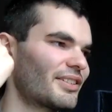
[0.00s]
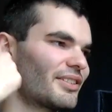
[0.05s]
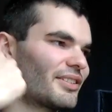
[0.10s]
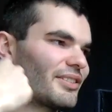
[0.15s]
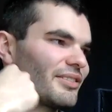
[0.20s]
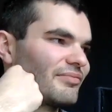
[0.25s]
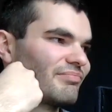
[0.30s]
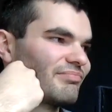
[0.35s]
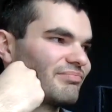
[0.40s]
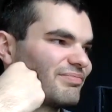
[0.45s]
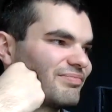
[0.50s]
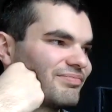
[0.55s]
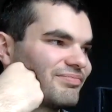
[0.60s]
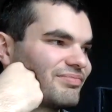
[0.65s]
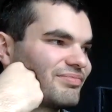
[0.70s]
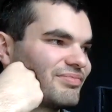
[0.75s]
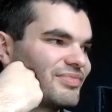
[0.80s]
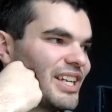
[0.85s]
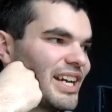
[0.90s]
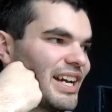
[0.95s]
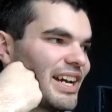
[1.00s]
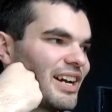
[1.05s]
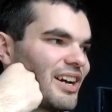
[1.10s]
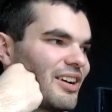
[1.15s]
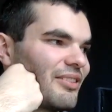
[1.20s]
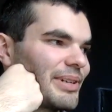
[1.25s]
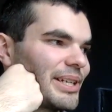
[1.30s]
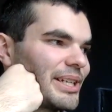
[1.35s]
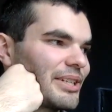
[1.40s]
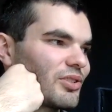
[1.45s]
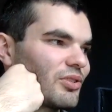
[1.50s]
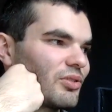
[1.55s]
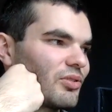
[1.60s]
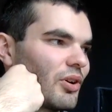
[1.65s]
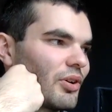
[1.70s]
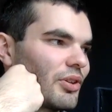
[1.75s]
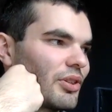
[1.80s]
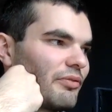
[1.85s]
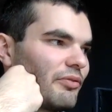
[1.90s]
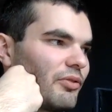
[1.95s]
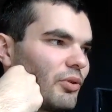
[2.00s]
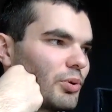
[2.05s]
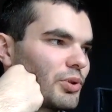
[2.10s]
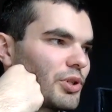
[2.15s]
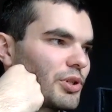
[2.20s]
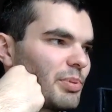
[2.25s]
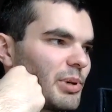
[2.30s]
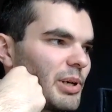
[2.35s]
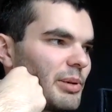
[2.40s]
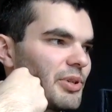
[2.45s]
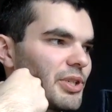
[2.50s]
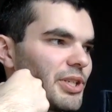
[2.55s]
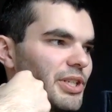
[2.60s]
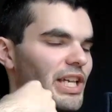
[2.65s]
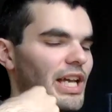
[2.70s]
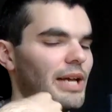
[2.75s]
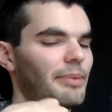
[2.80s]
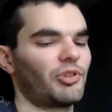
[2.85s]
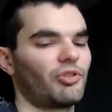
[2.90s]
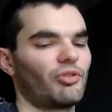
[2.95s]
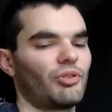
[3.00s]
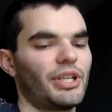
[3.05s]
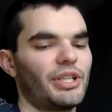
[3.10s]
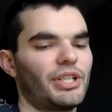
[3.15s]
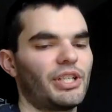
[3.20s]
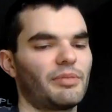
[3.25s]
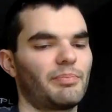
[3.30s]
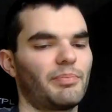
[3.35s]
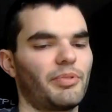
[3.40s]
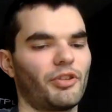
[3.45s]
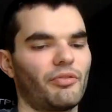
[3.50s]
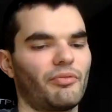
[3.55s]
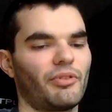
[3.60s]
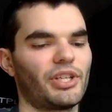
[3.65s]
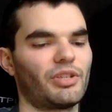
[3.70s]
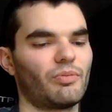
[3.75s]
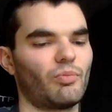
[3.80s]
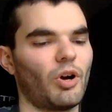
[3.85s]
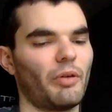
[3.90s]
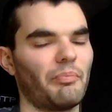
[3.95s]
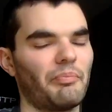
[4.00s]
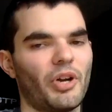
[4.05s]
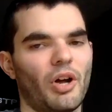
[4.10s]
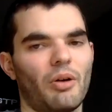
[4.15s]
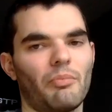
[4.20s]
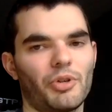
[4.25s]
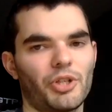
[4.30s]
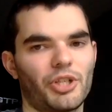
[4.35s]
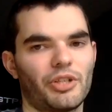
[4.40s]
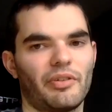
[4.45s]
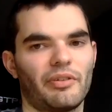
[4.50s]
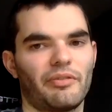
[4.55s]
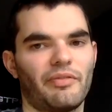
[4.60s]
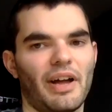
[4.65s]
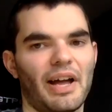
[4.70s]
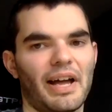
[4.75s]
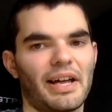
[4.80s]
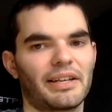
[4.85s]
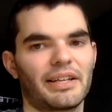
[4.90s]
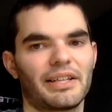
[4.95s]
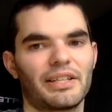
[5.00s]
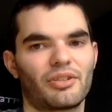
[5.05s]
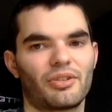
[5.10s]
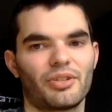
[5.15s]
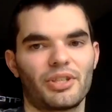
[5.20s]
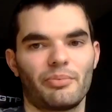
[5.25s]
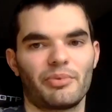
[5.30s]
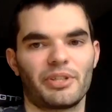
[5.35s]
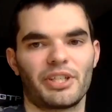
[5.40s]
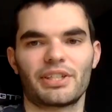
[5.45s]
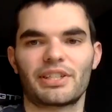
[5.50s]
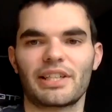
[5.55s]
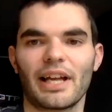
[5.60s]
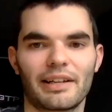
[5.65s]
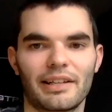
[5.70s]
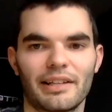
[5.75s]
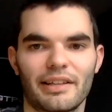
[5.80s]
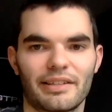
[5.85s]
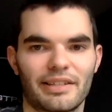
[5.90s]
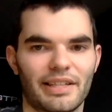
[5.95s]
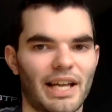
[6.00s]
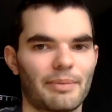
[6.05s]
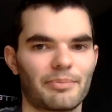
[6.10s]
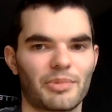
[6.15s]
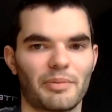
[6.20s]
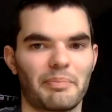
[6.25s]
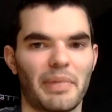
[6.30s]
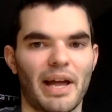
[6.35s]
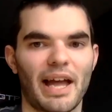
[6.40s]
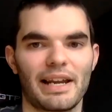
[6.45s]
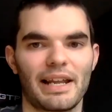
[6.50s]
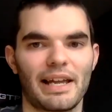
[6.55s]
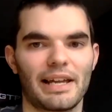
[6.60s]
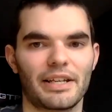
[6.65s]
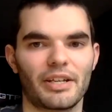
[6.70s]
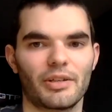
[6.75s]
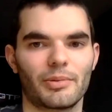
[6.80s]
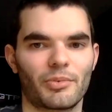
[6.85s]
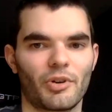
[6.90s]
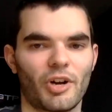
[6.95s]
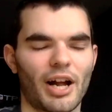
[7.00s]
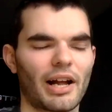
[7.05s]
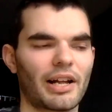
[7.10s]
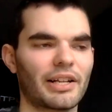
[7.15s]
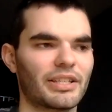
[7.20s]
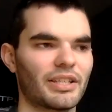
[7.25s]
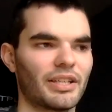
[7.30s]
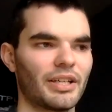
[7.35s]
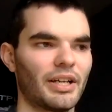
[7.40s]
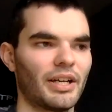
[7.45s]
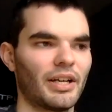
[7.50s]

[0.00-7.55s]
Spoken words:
And I mean, it's all right. The Forge is pretty much the same as Reaches, but the reason why I'm not much of a fan is because it was exactly the same, so barely any upgrades.